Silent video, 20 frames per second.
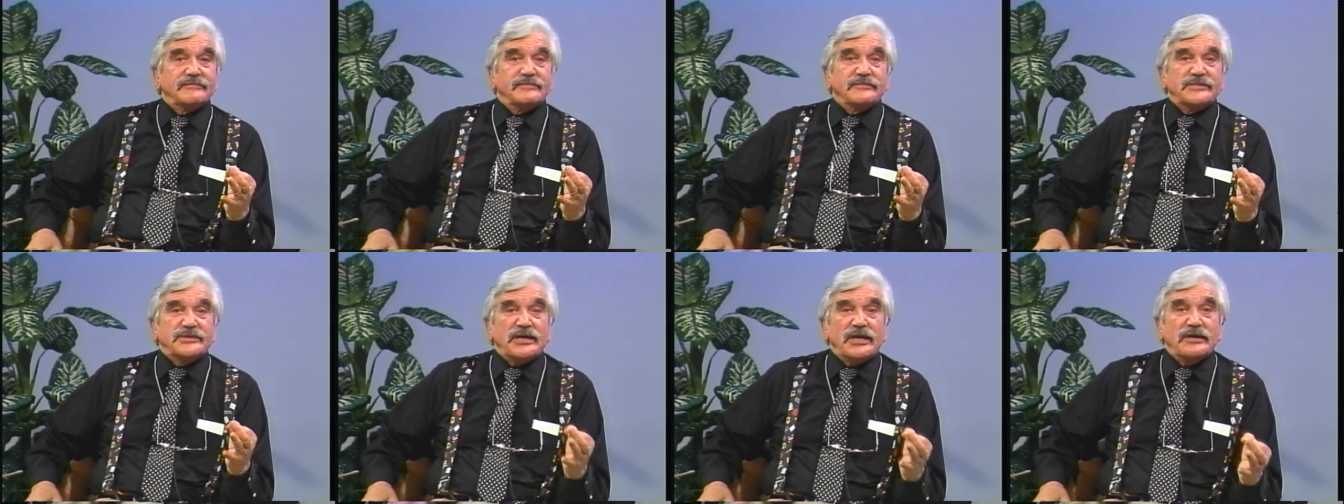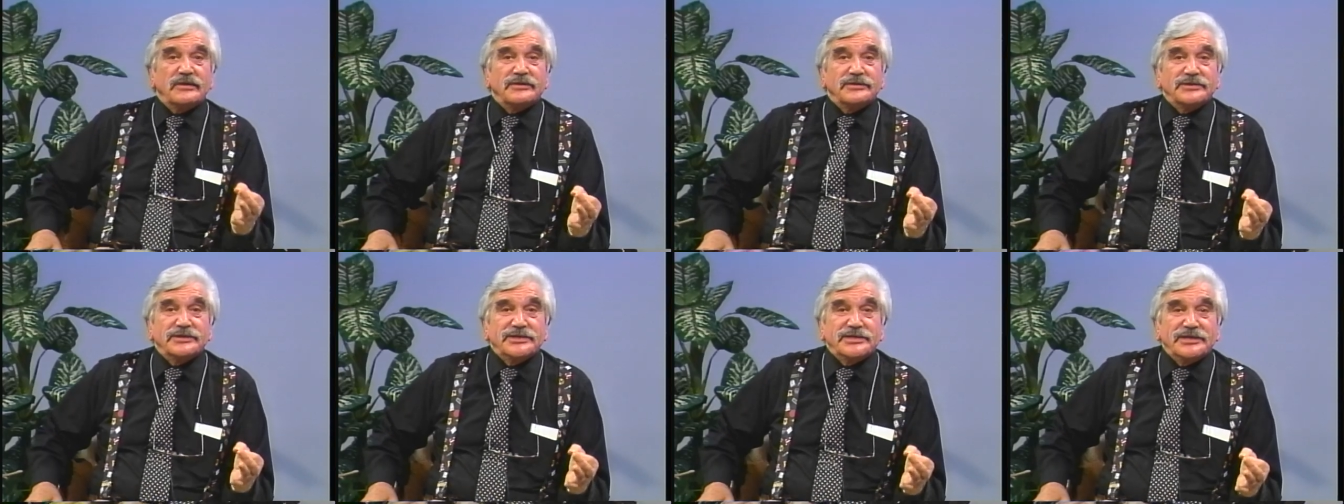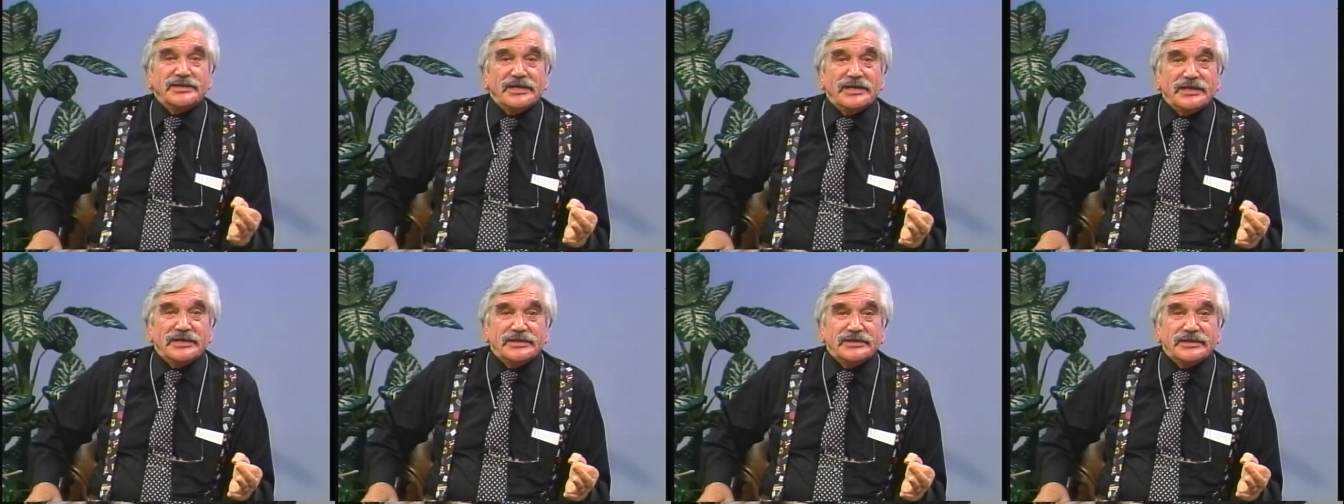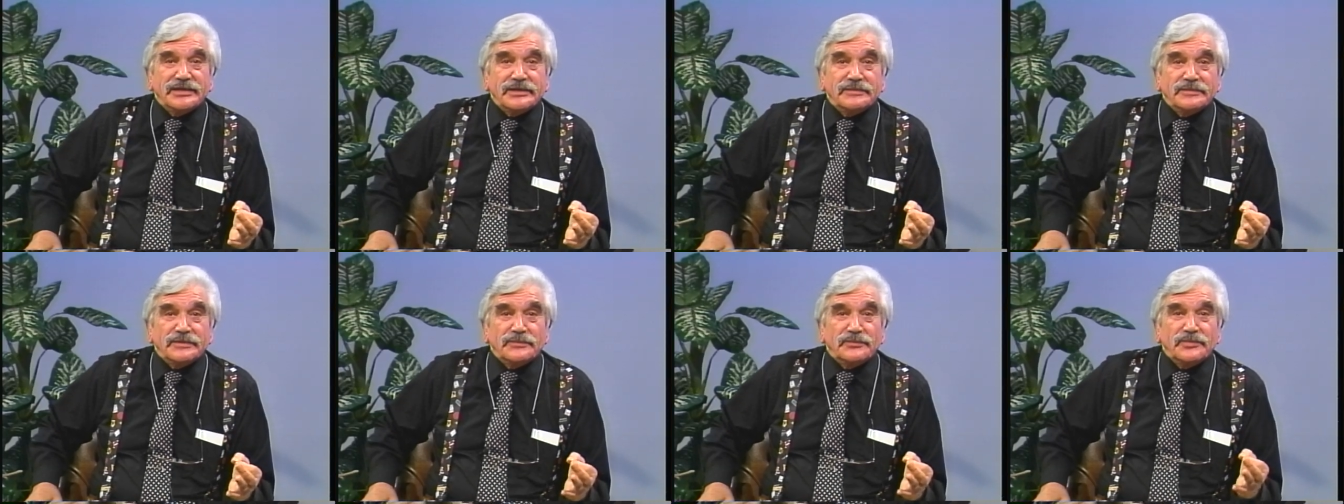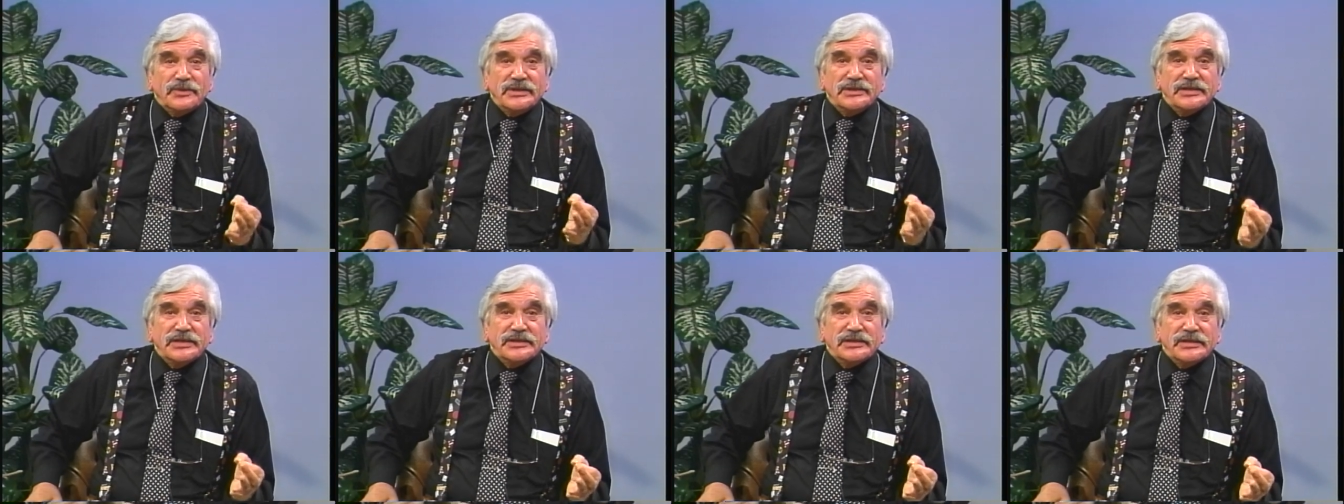Charles is Diana's husband.
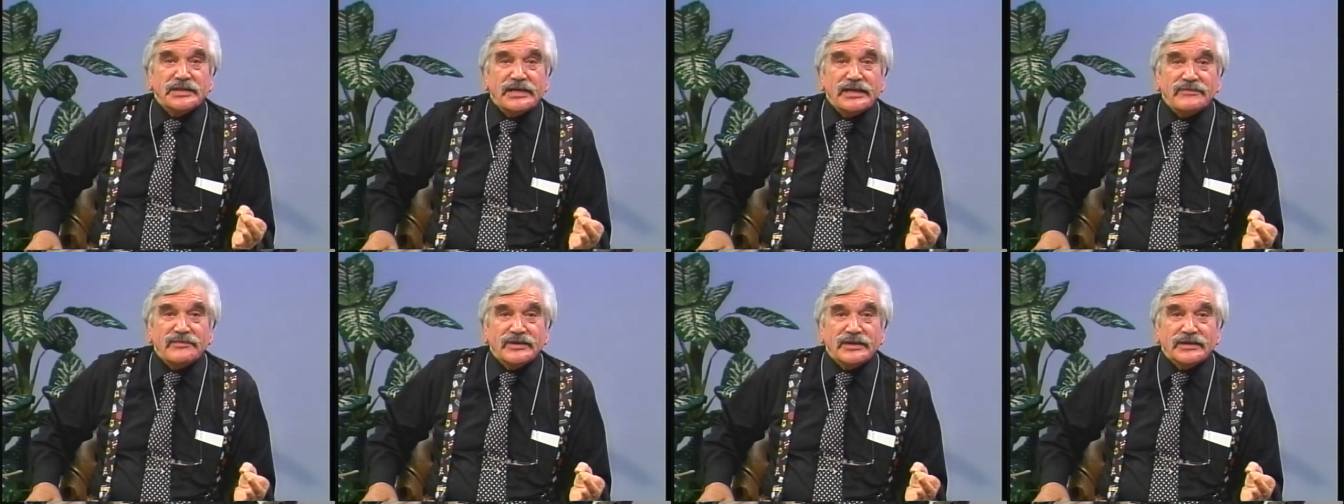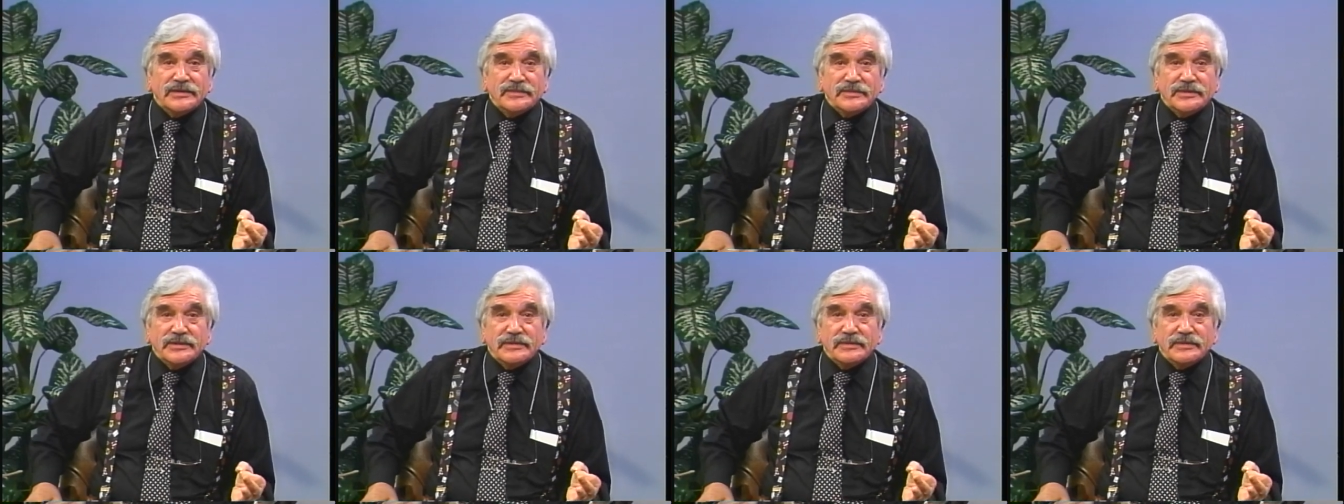Prince doesn't have a husband.